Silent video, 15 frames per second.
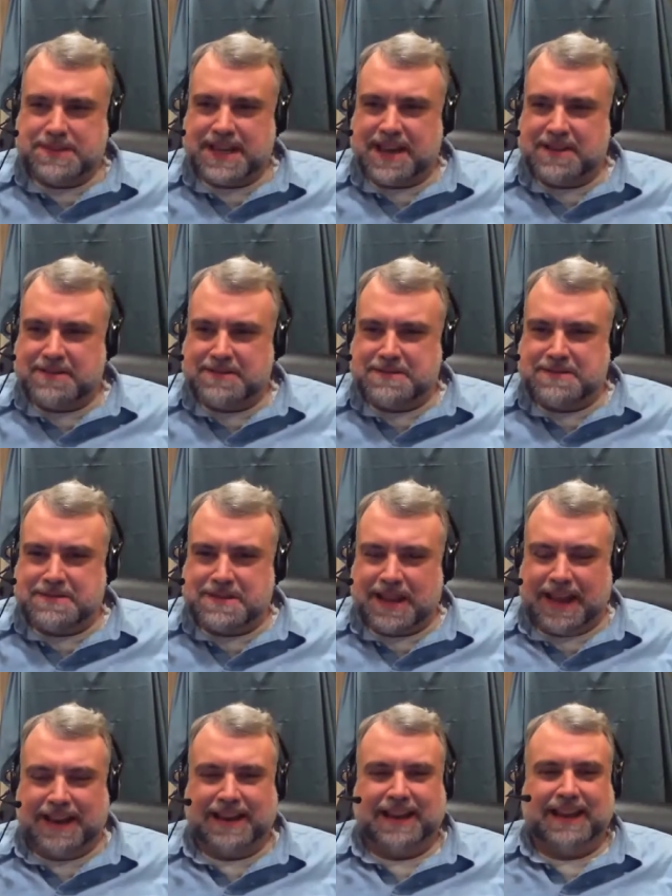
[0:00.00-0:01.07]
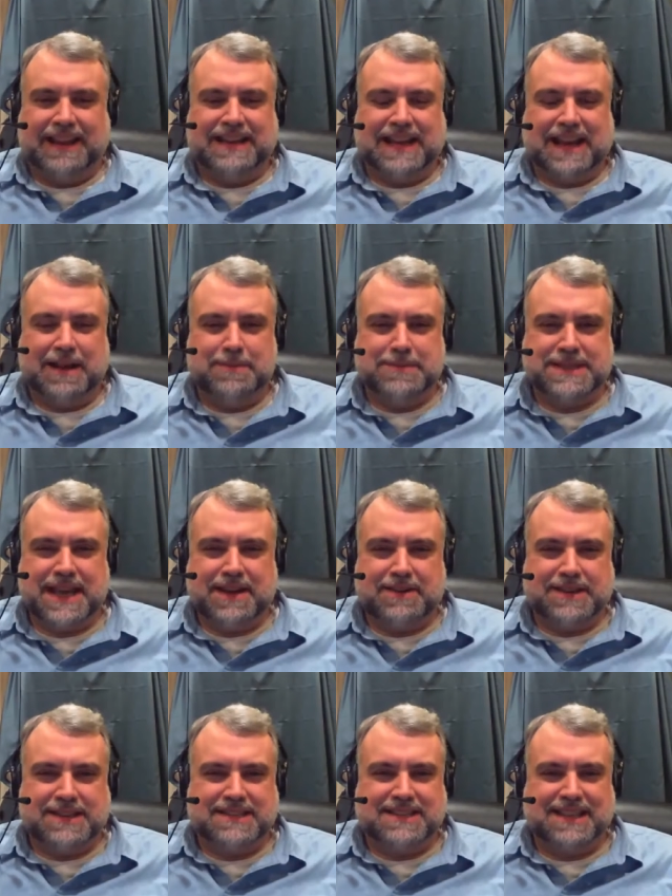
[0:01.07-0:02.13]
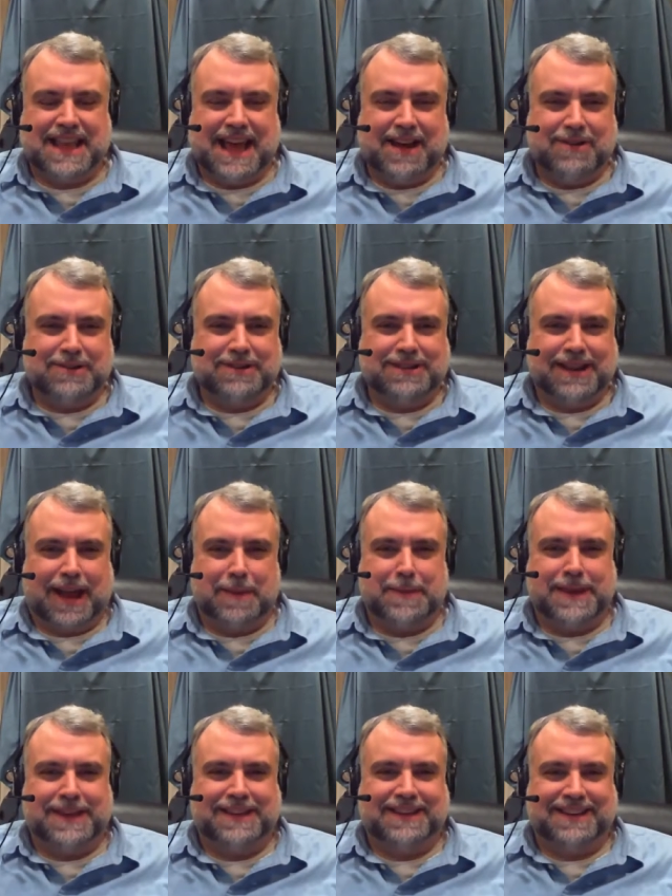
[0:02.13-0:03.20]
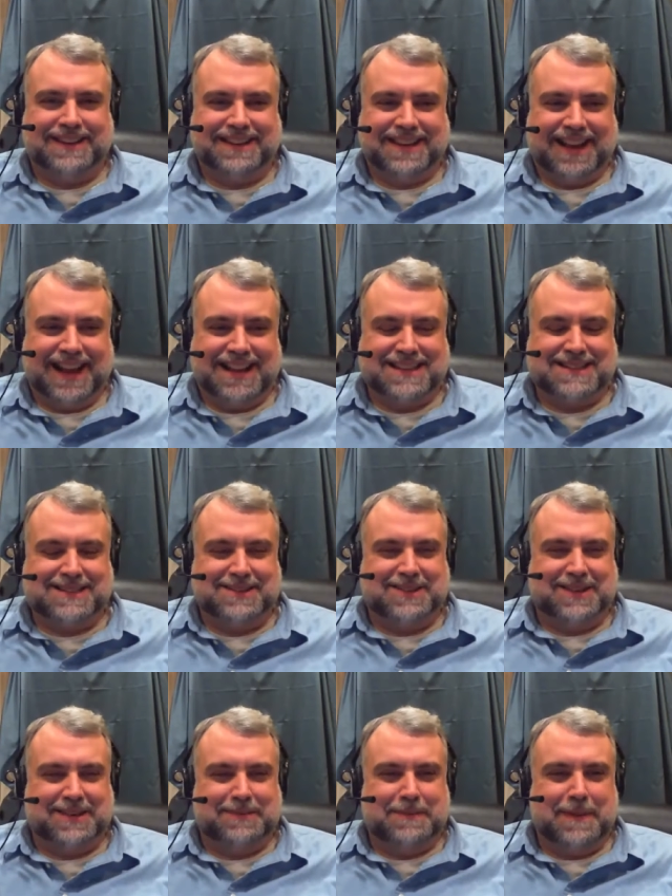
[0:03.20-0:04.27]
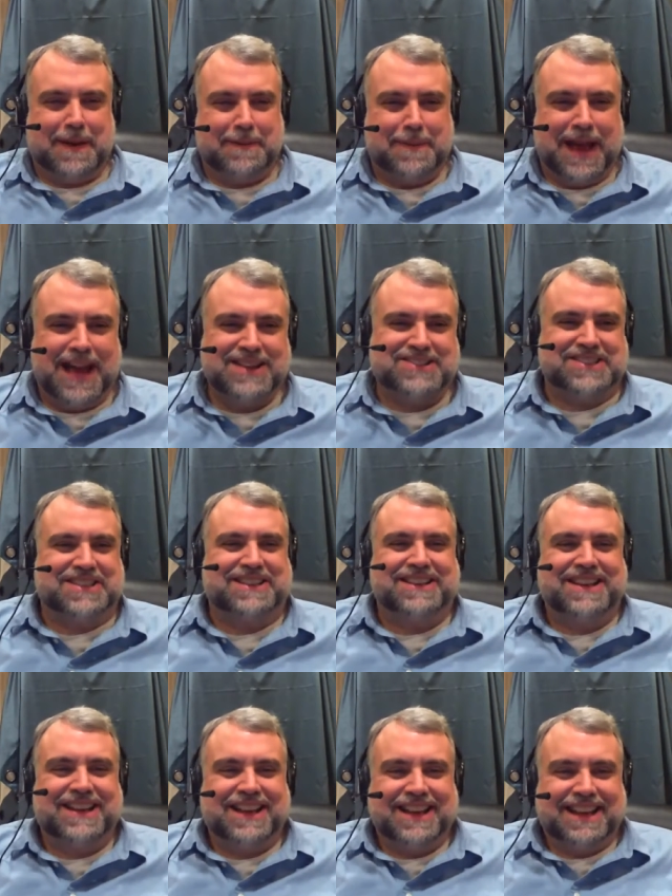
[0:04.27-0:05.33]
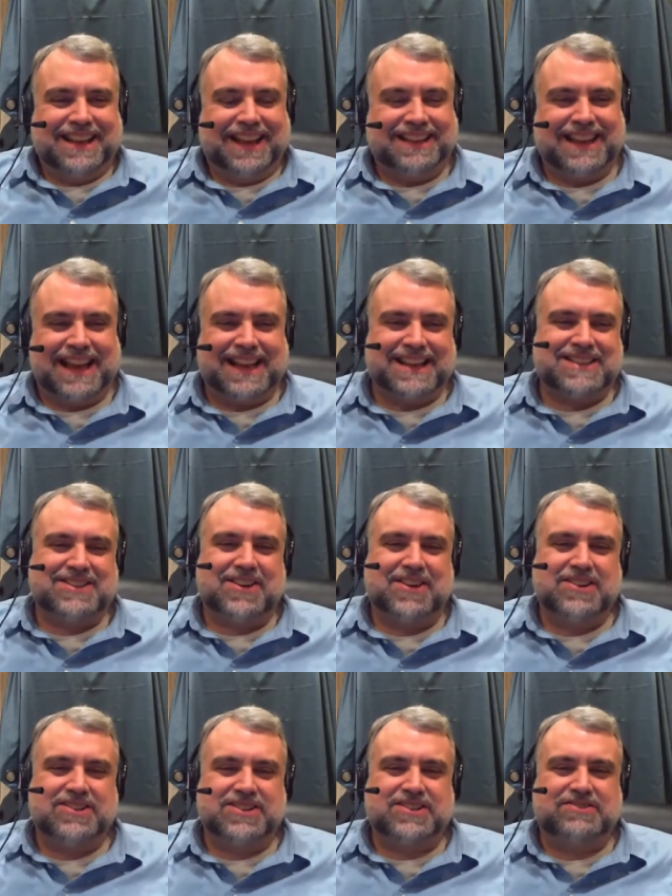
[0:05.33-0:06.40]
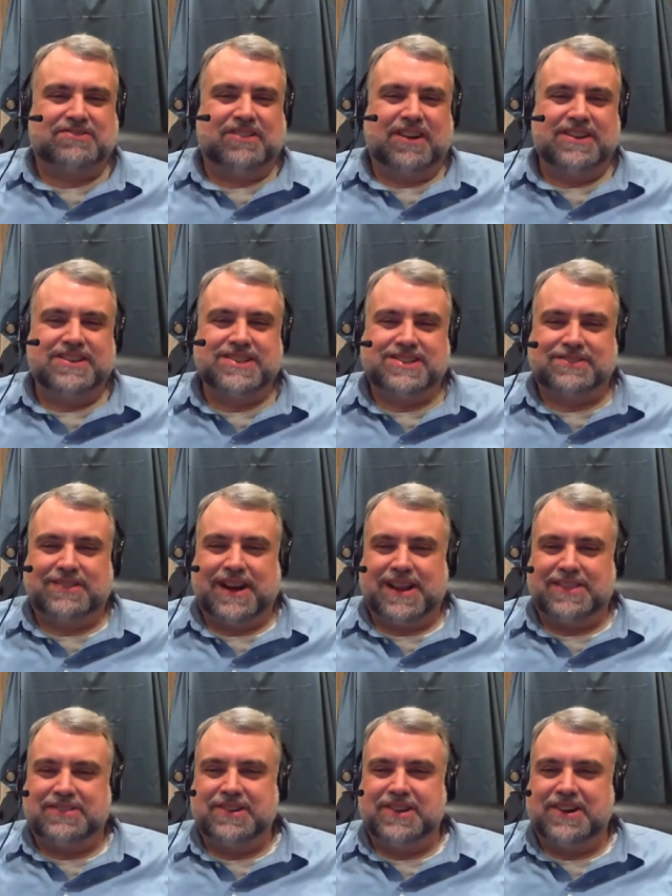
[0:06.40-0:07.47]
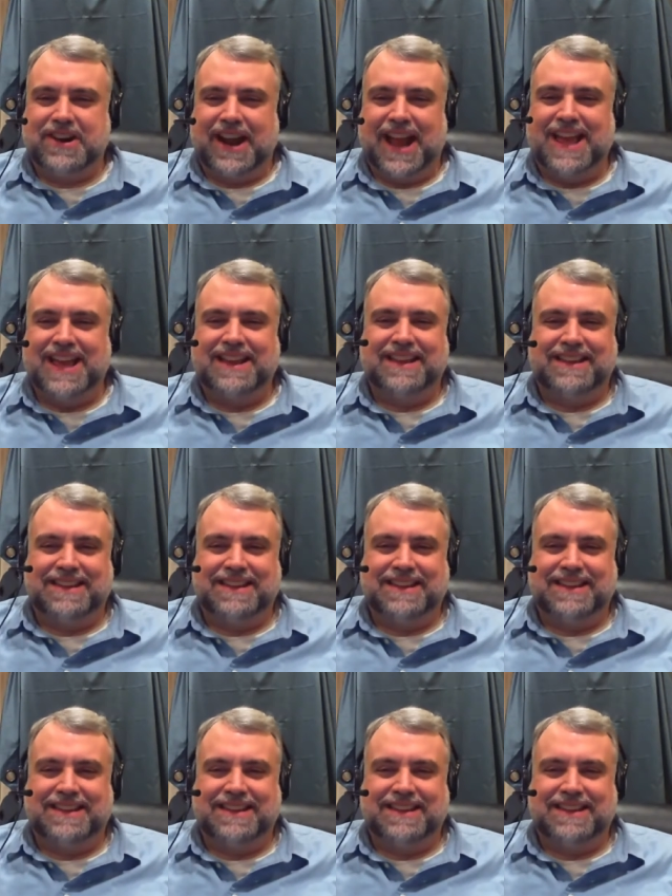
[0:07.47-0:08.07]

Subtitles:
out, and it comes out as loud, I mean, as you could imagine. Like that guitar just runs right through your head.